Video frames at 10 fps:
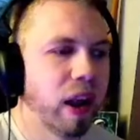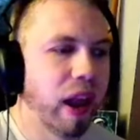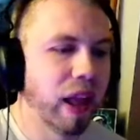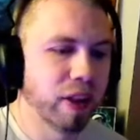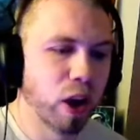
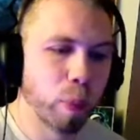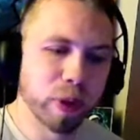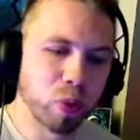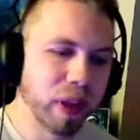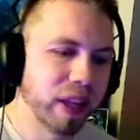And, you know,
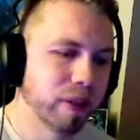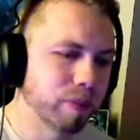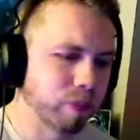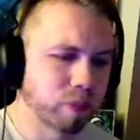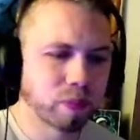between
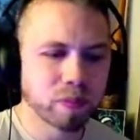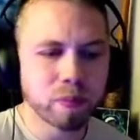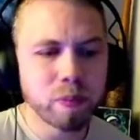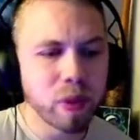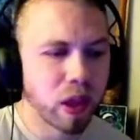
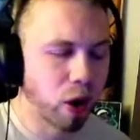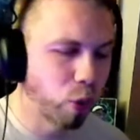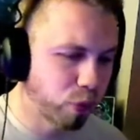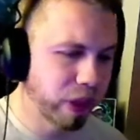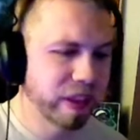
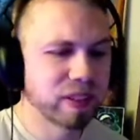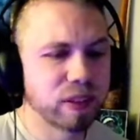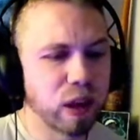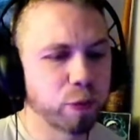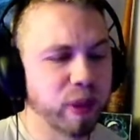hopefully this
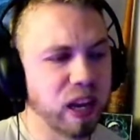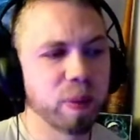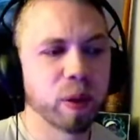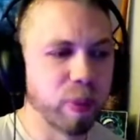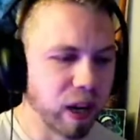stuff
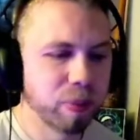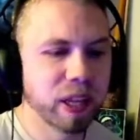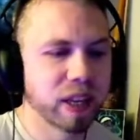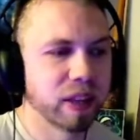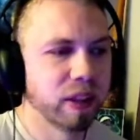becoming
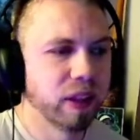public